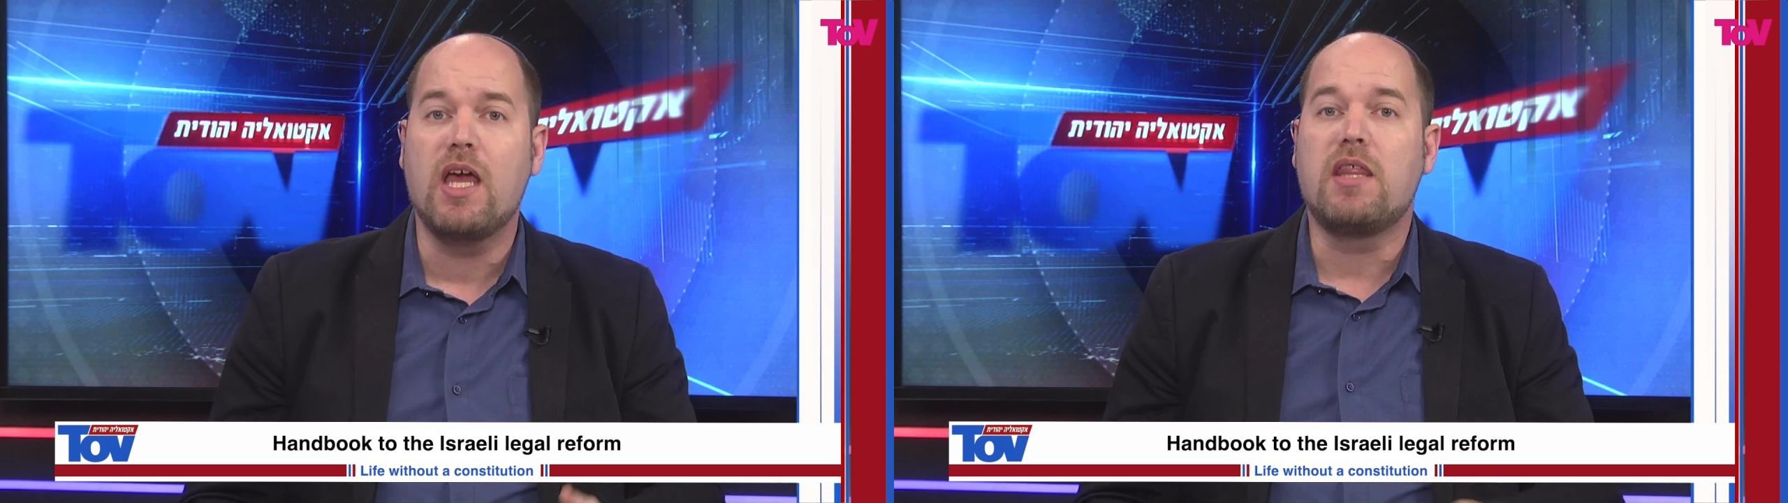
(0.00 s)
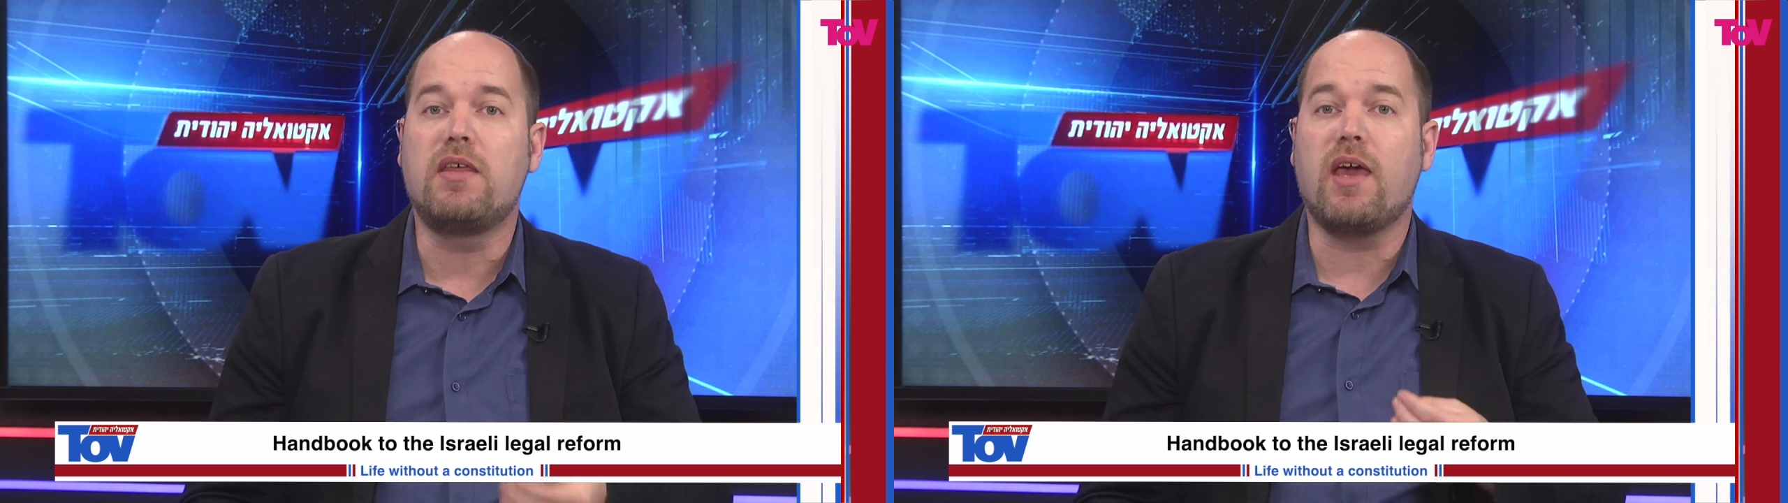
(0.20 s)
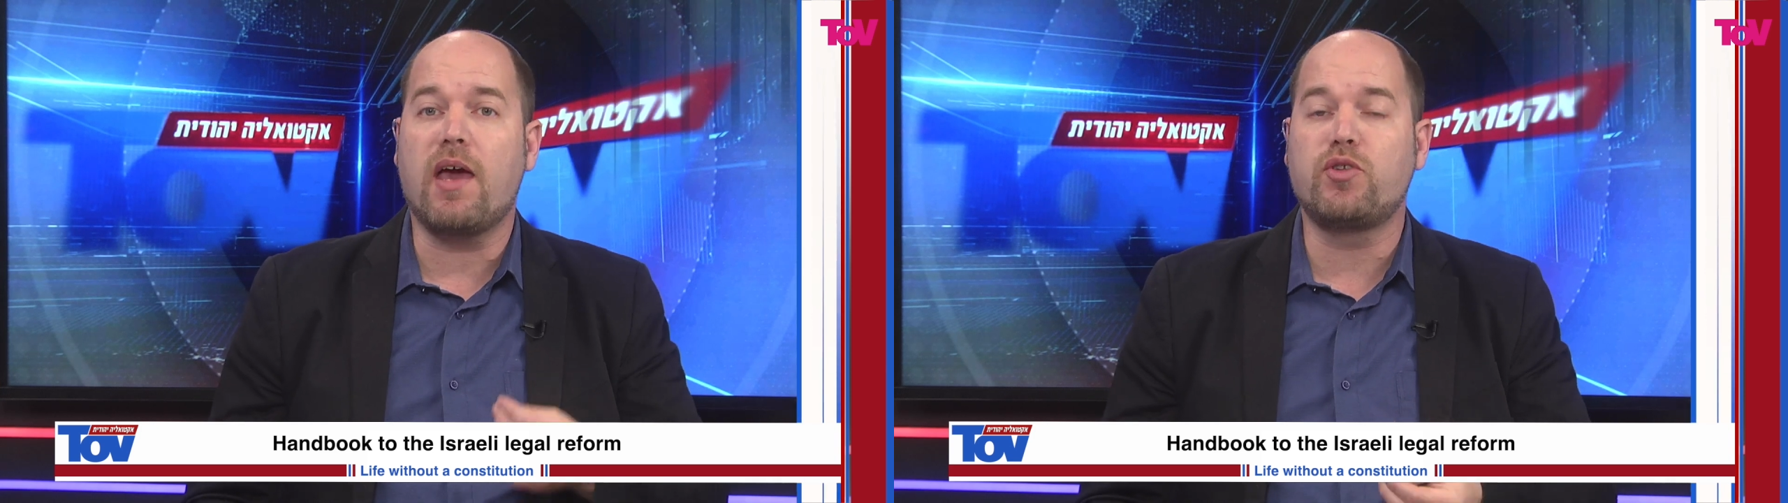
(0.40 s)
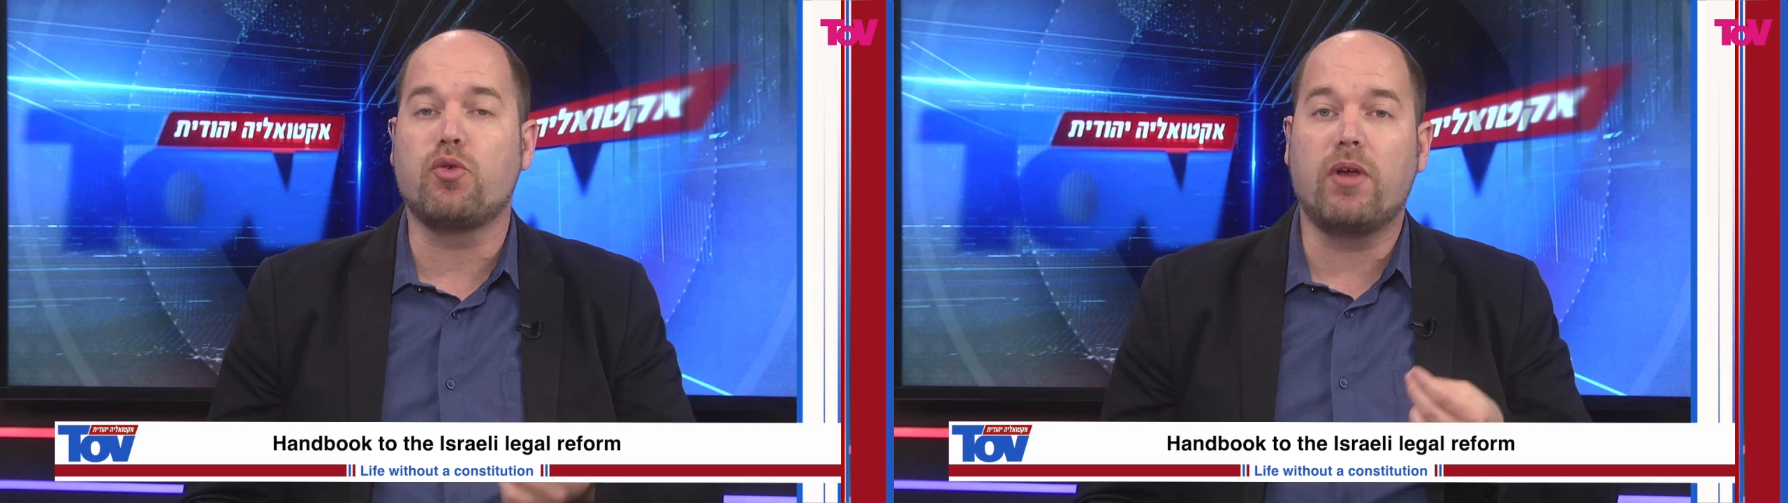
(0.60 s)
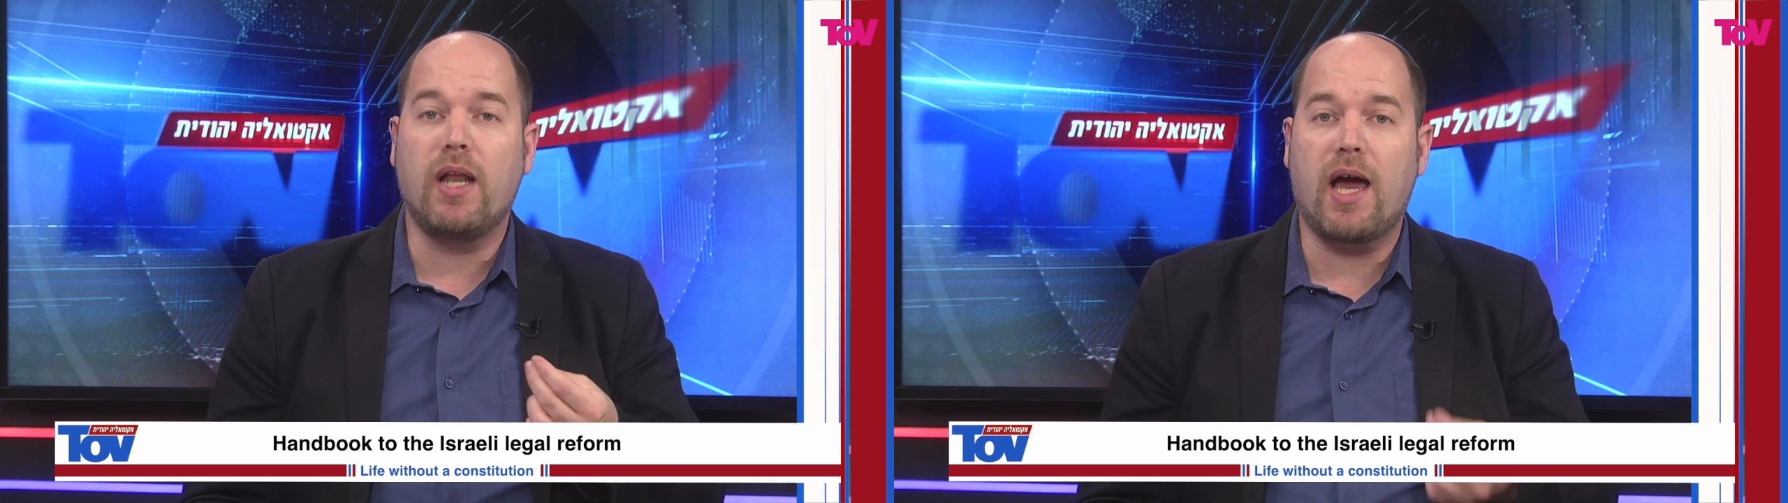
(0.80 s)
they have to
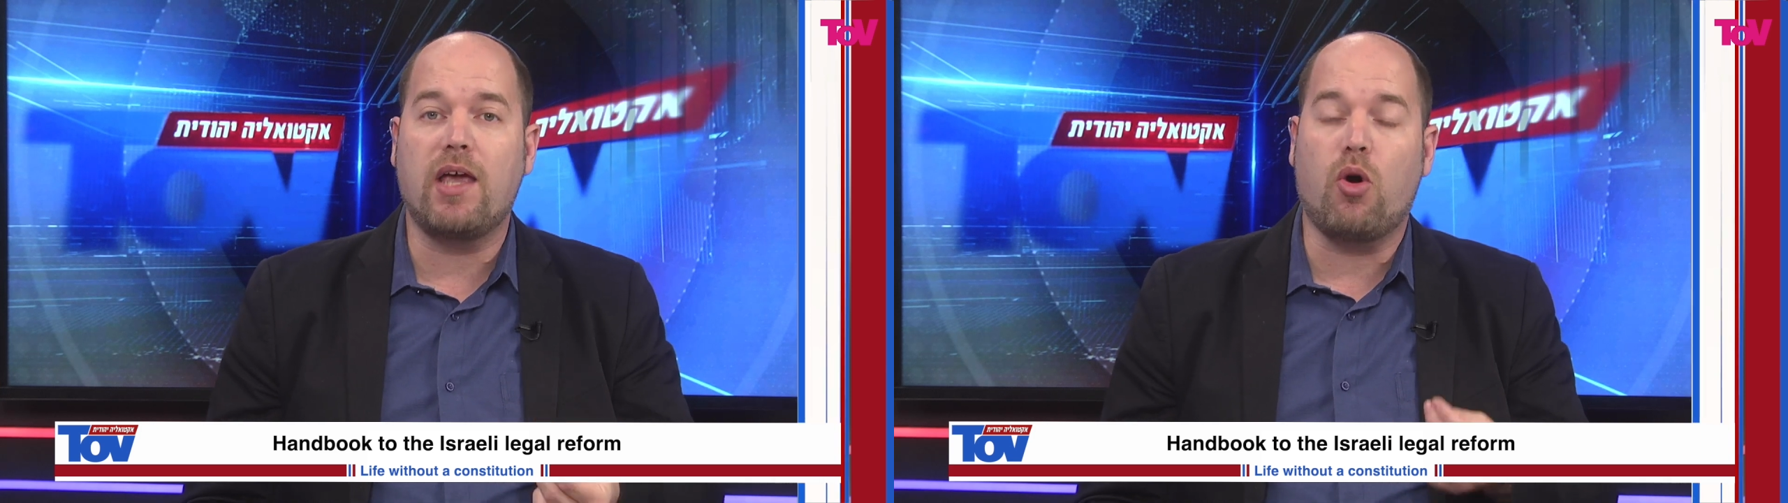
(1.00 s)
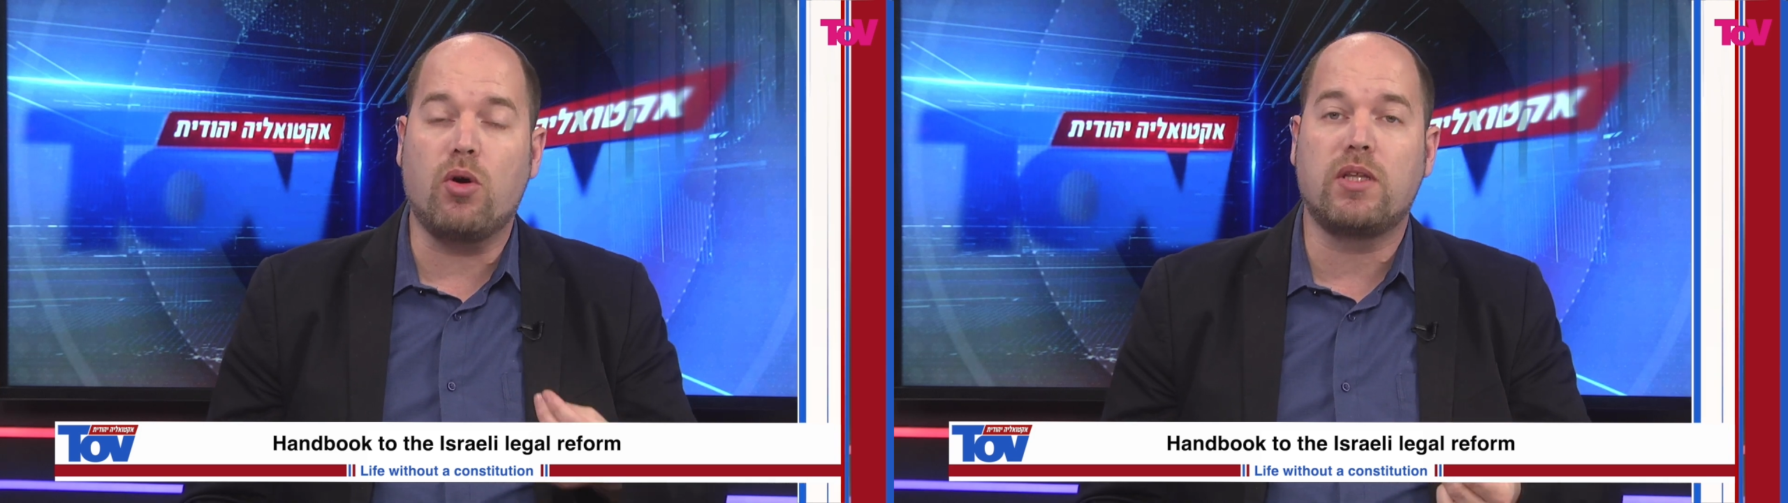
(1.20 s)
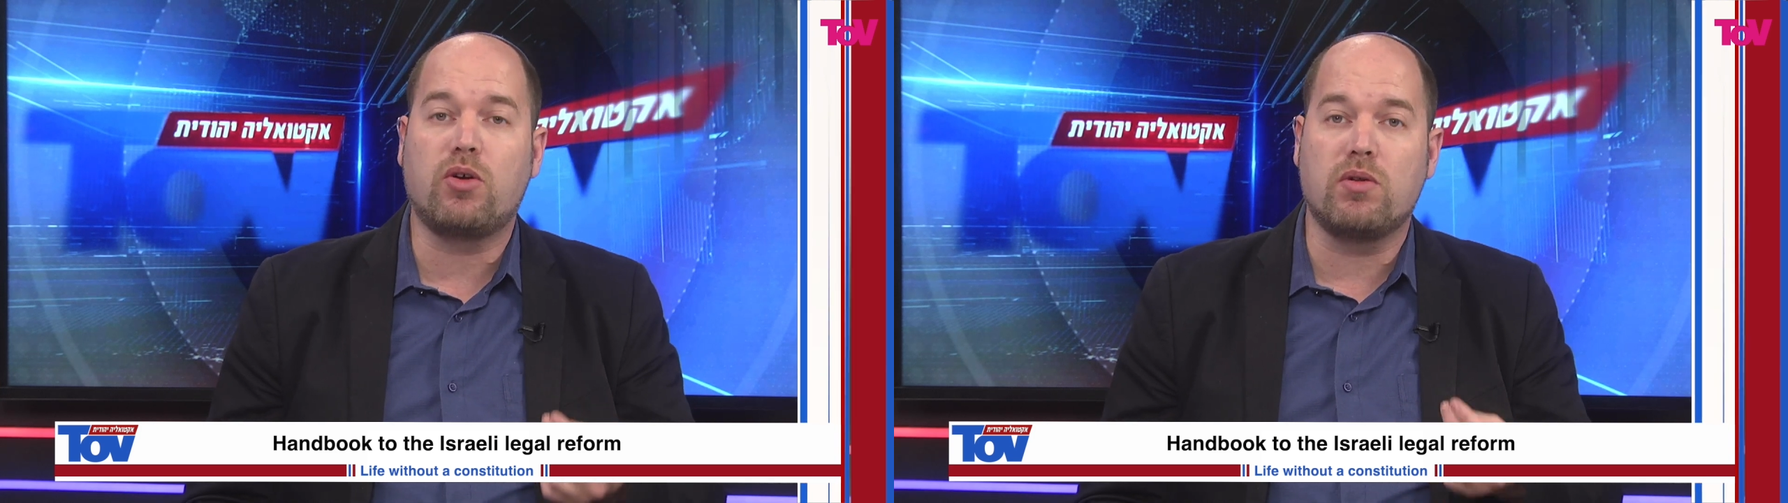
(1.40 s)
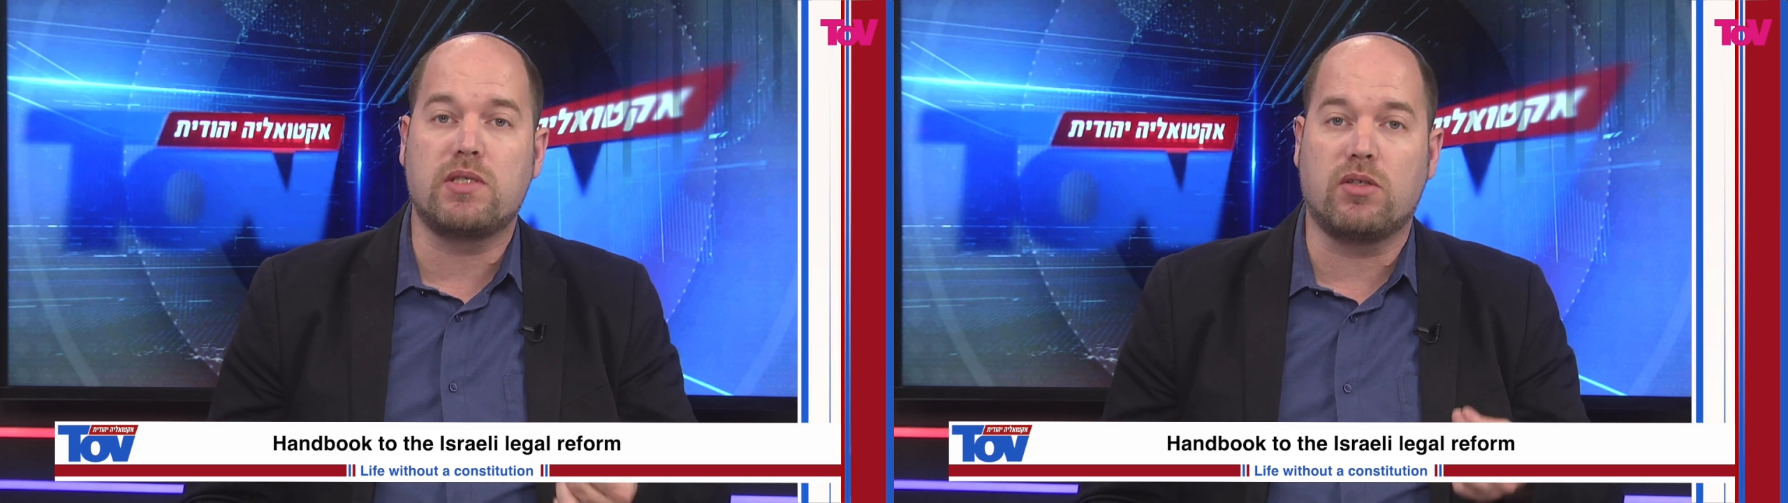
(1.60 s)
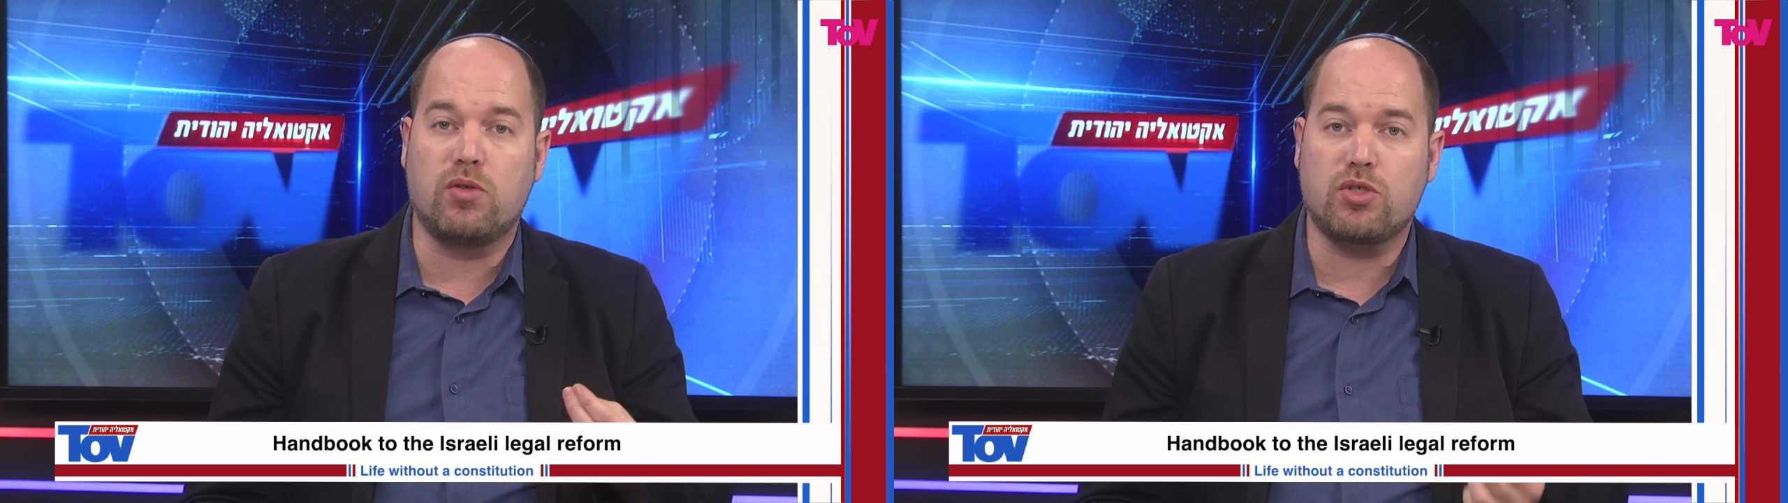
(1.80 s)
rely on the
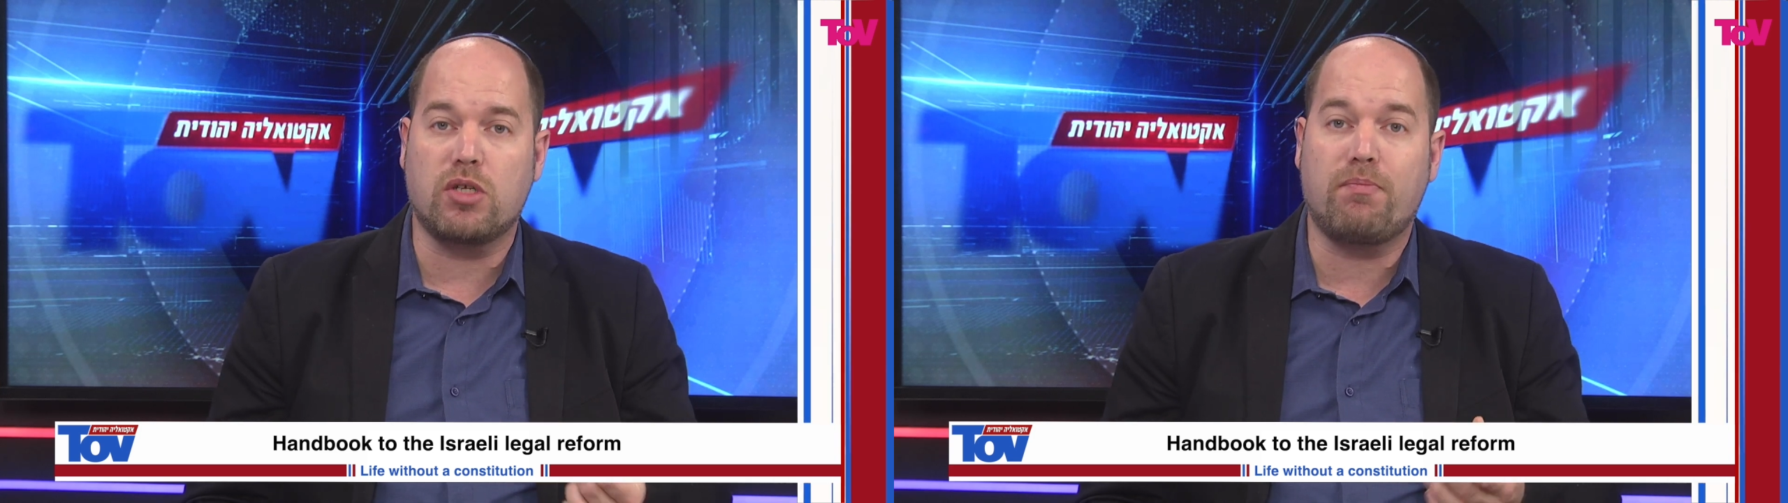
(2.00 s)
Constitution,